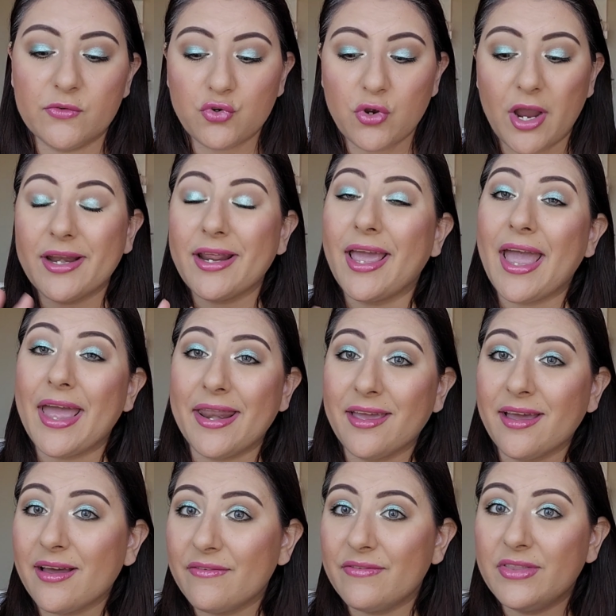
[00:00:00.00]
you've tried
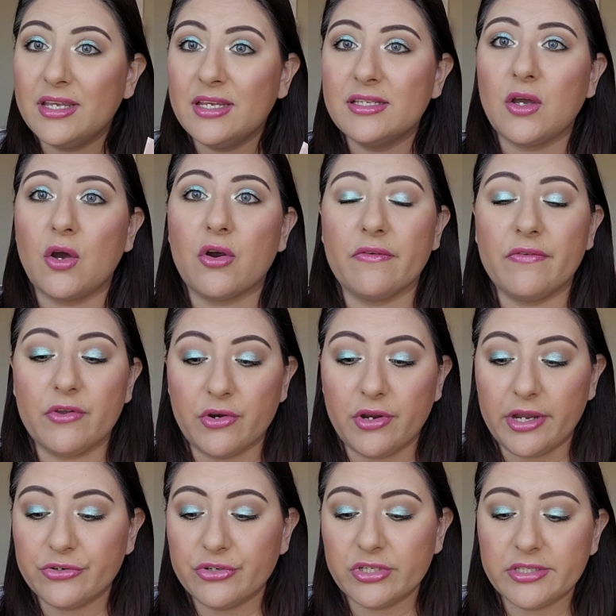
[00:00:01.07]
any of these or if you're
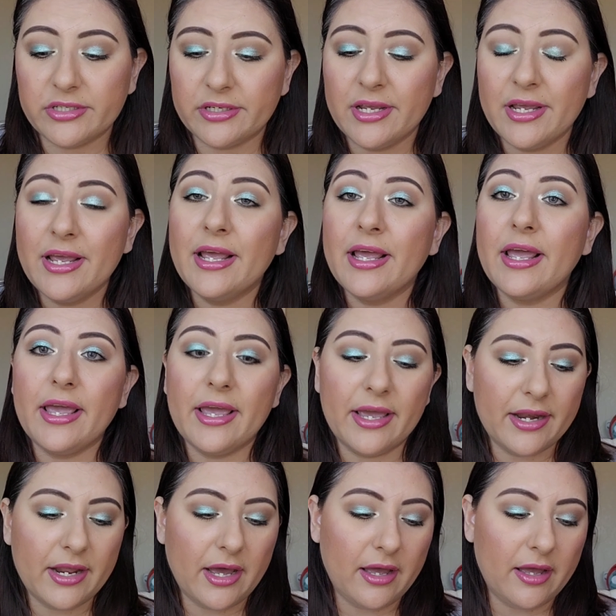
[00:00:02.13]
interested
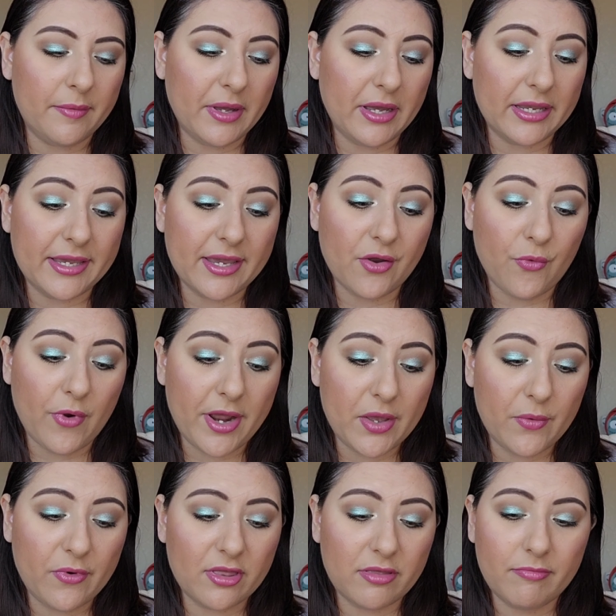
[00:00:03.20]
in um, a get
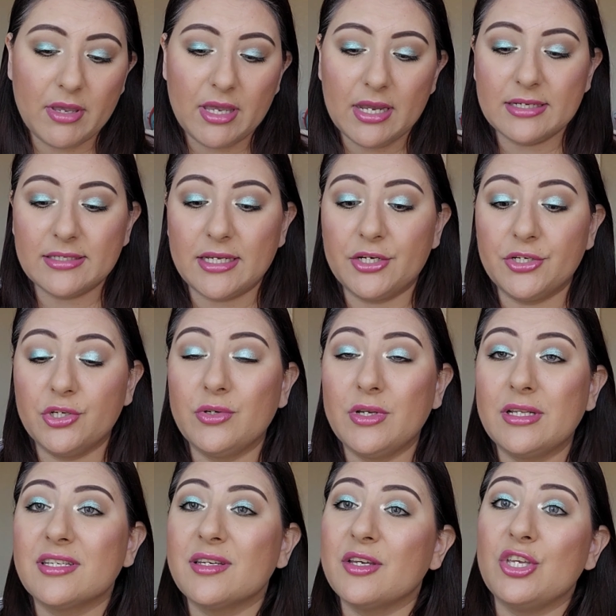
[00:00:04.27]
ready with me because I do
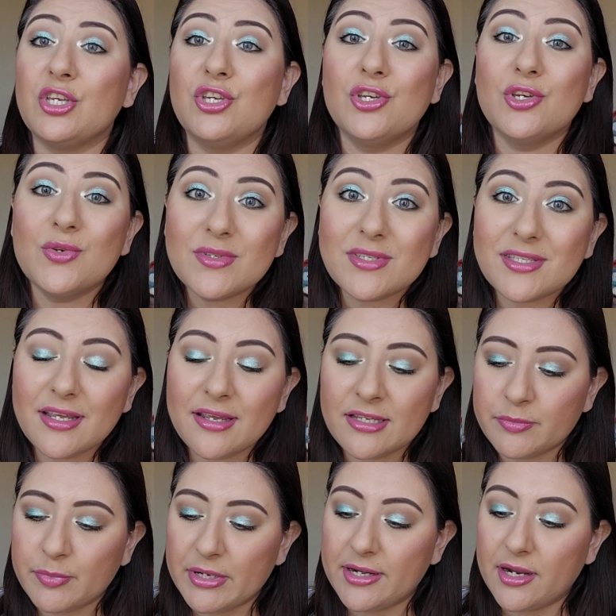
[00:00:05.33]
need to use
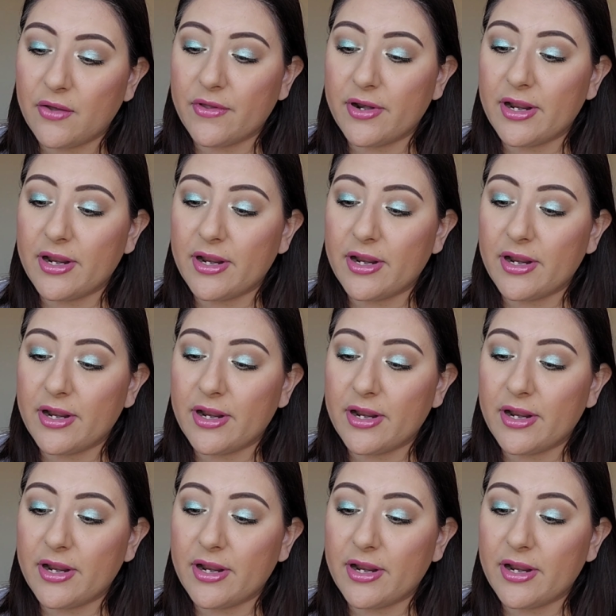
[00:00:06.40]
these but now